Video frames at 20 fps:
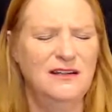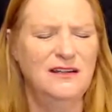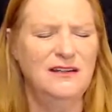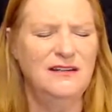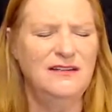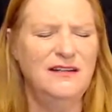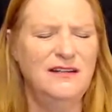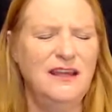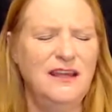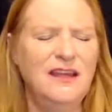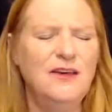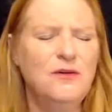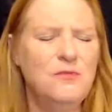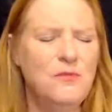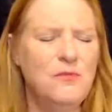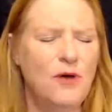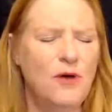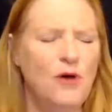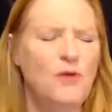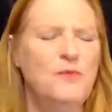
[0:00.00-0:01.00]
take a
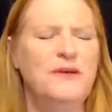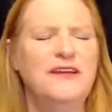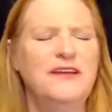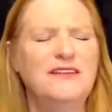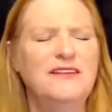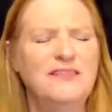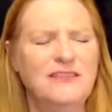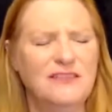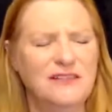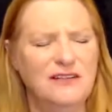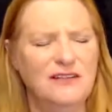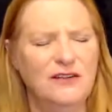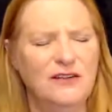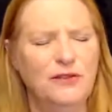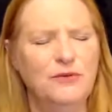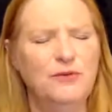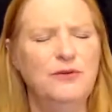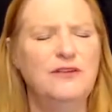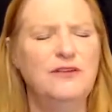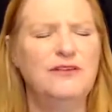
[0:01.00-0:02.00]
moment
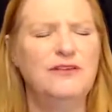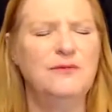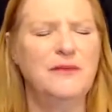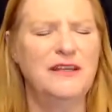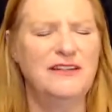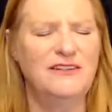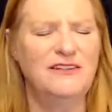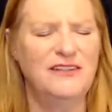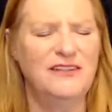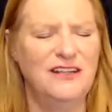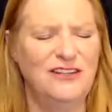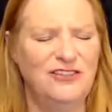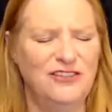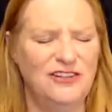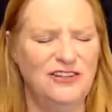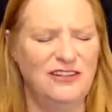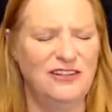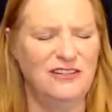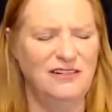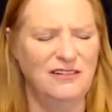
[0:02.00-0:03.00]
through this
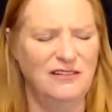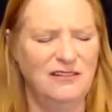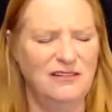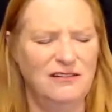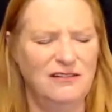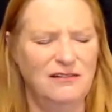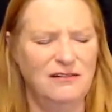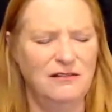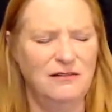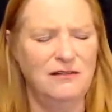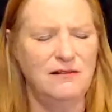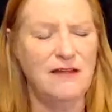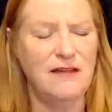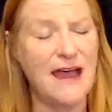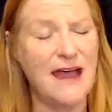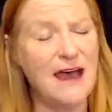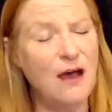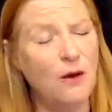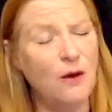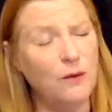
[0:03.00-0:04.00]
meditation
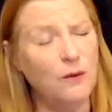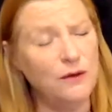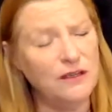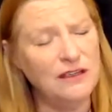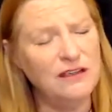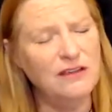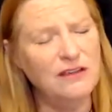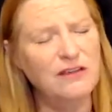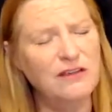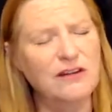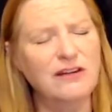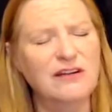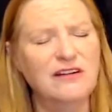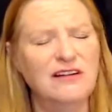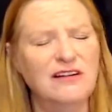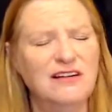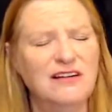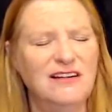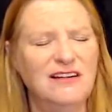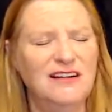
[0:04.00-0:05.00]
now here
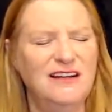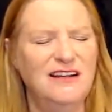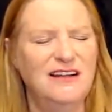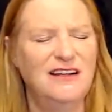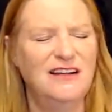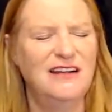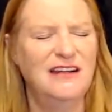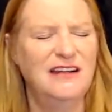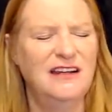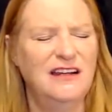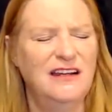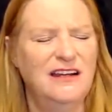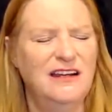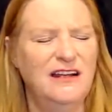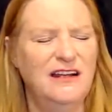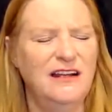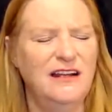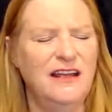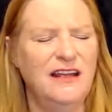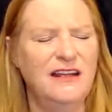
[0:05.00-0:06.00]

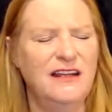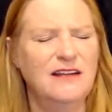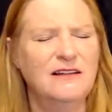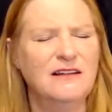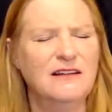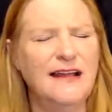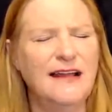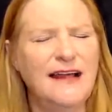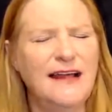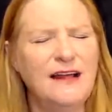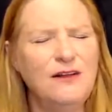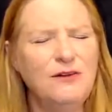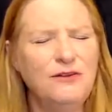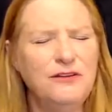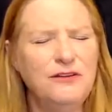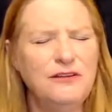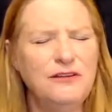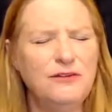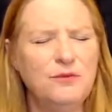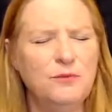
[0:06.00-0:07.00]
and allow
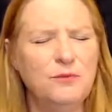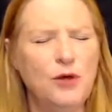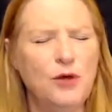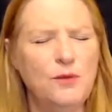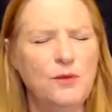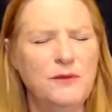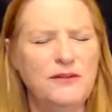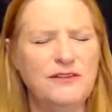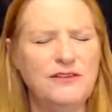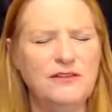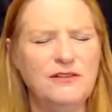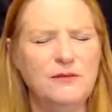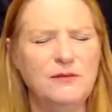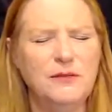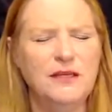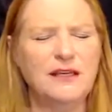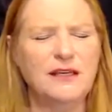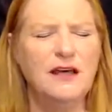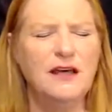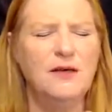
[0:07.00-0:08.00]
these moments to
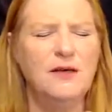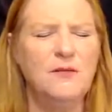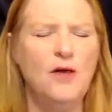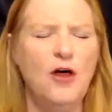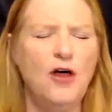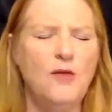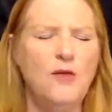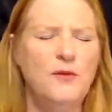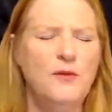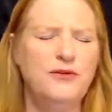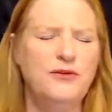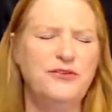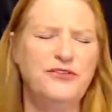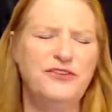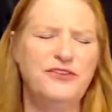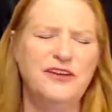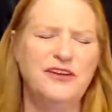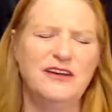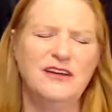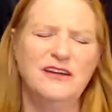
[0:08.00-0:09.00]
become almost
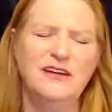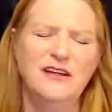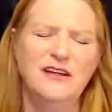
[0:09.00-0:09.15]
a,